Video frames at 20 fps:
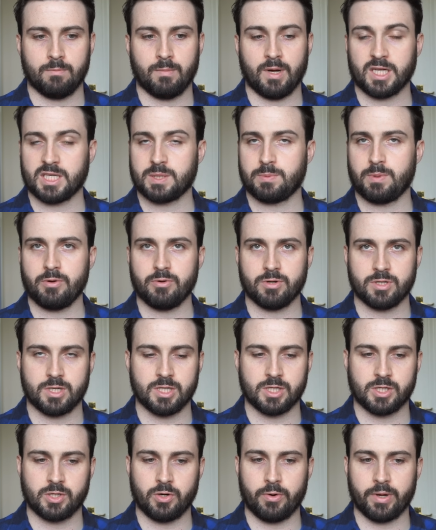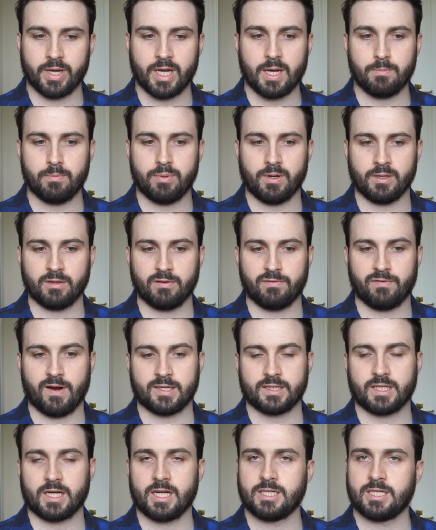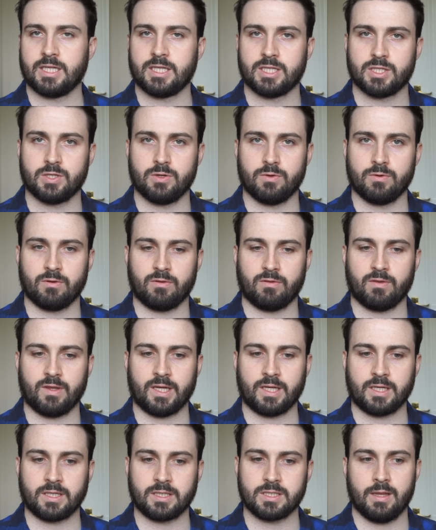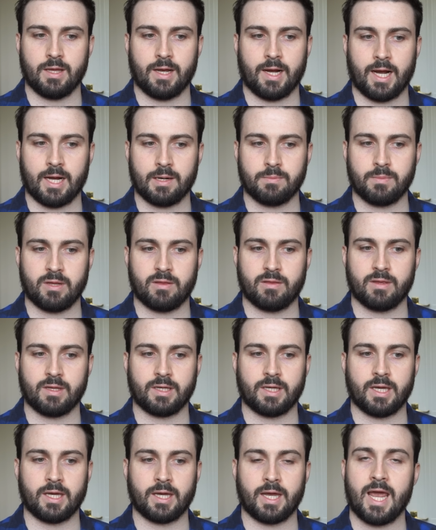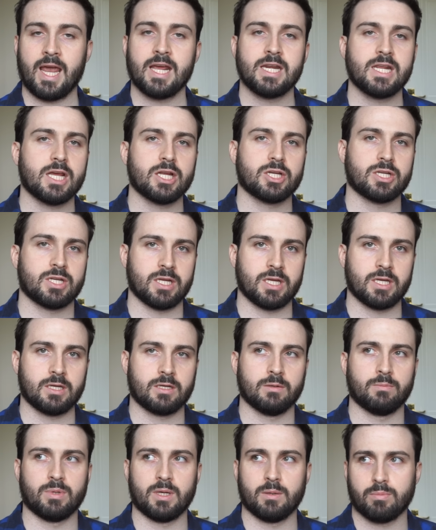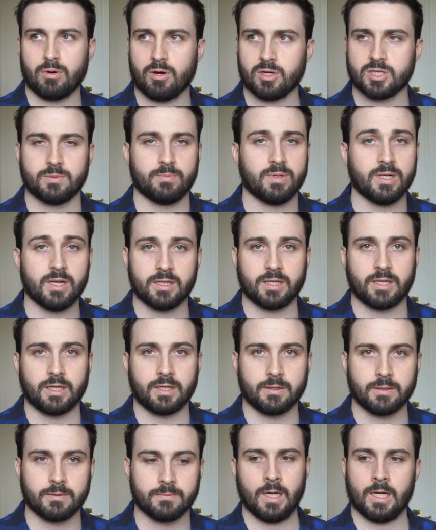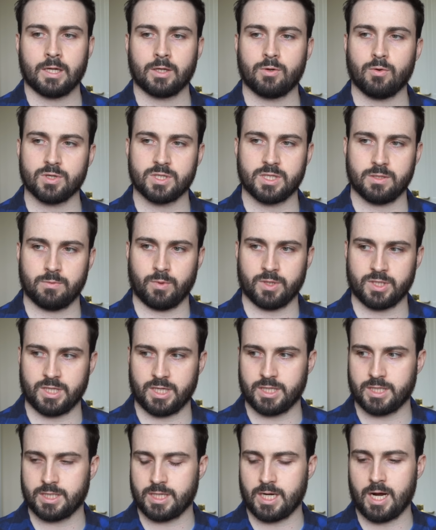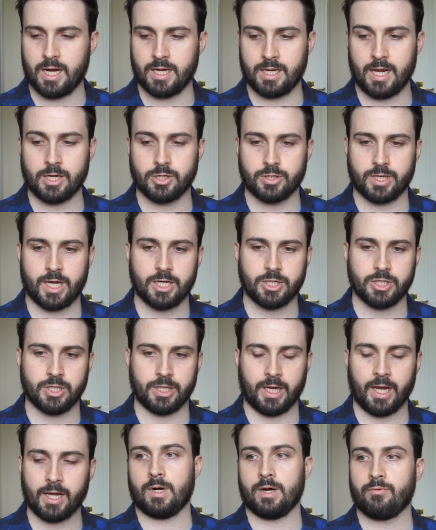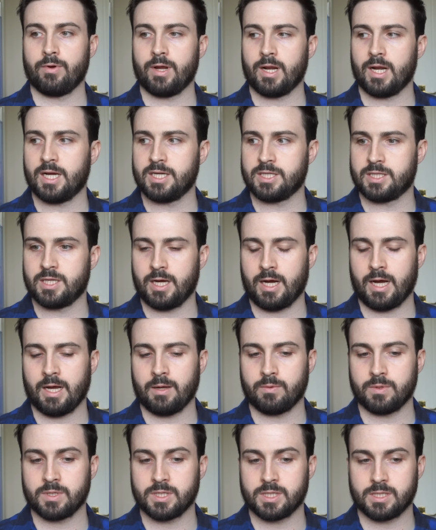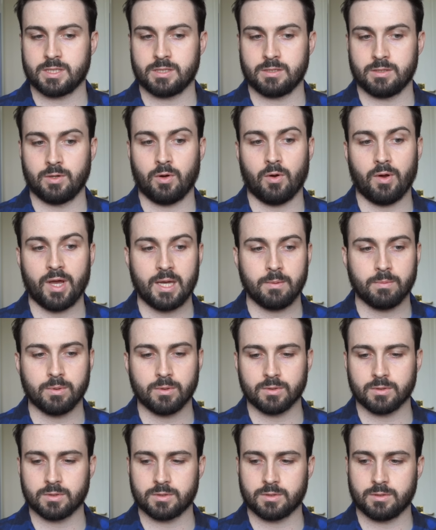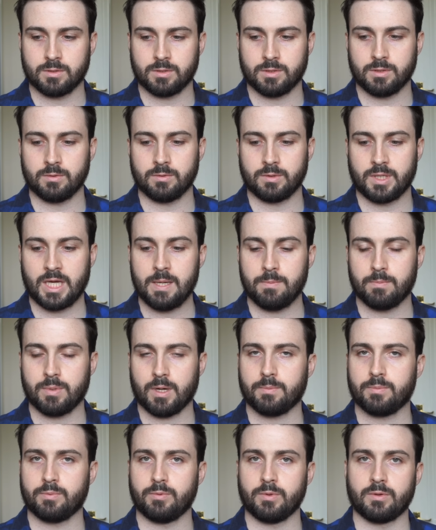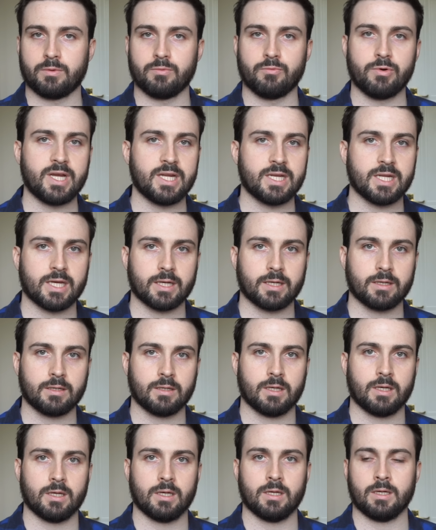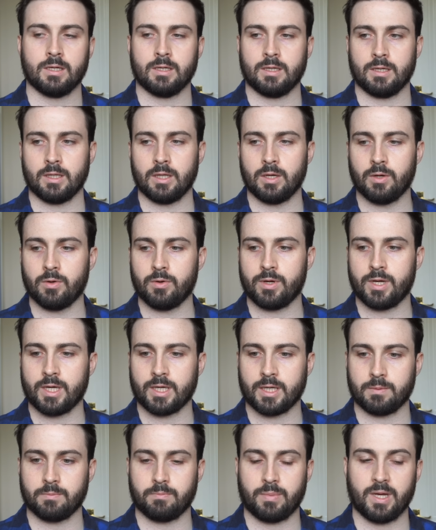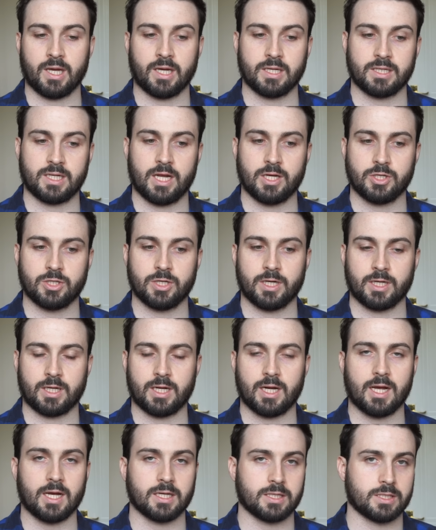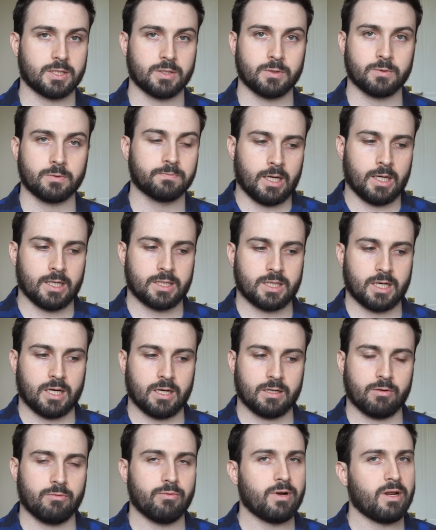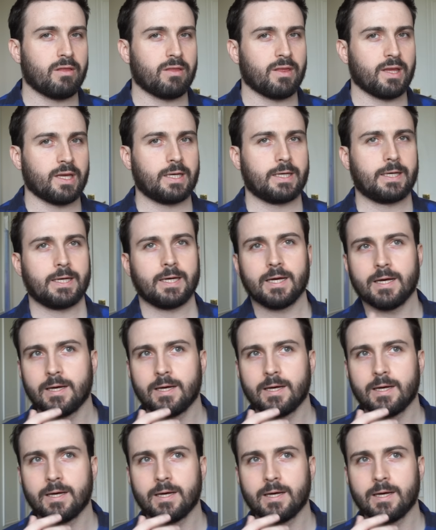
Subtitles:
of my experiences growing up and the fact that I did certain things that had me thinking ADHD could be a possibility. And of course, once I started education again, I realised that I was not able to keep up with reading and the learning and paying attention in class. So I started to really think,